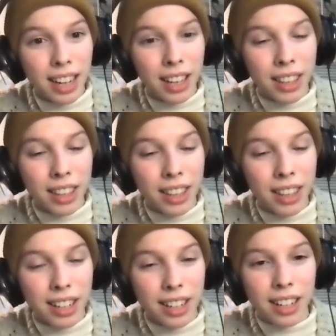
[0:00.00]
on
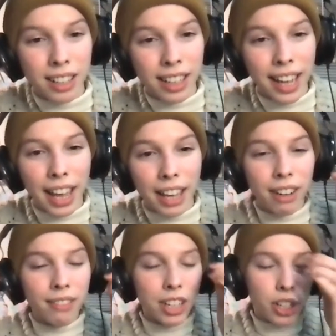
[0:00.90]
their like
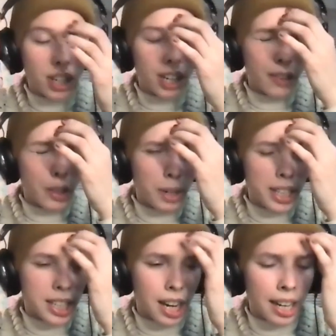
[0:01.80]
handwrite feature, even though it's
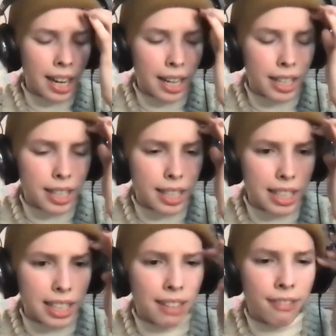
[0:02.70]
not as
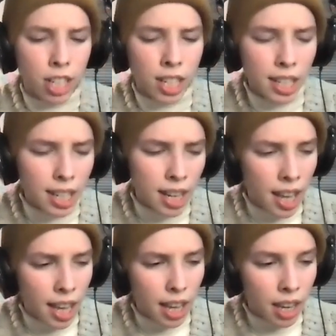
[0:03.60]
efficient.
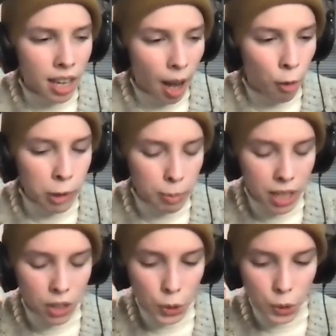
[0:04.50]
It helps me
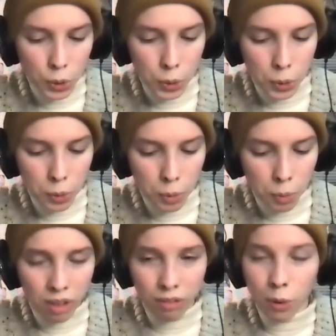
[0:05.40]
to
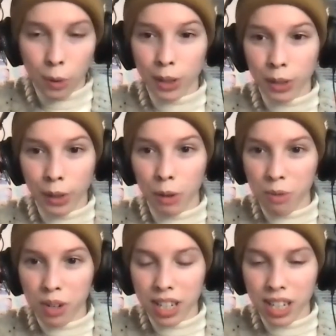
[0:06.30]
when focus on the
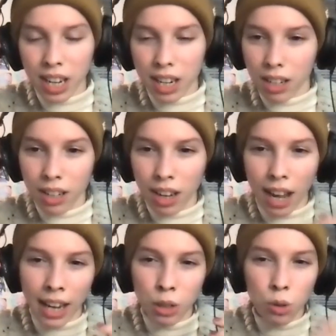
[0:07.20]
word, and
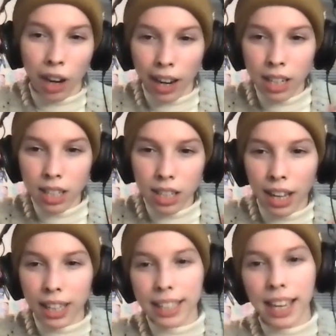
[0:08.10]
I try to kind
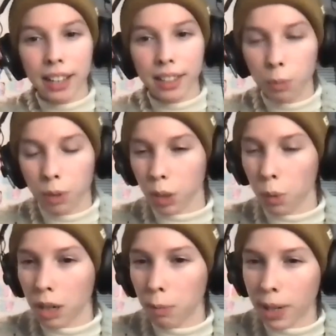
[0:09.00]
of guess what the
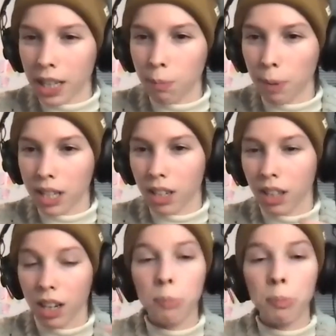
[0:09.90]
word means based on the
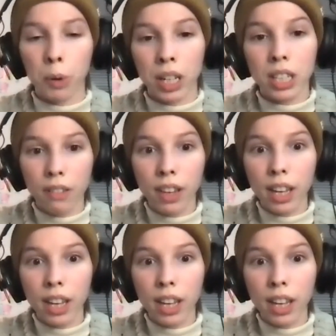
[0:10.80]
components of it.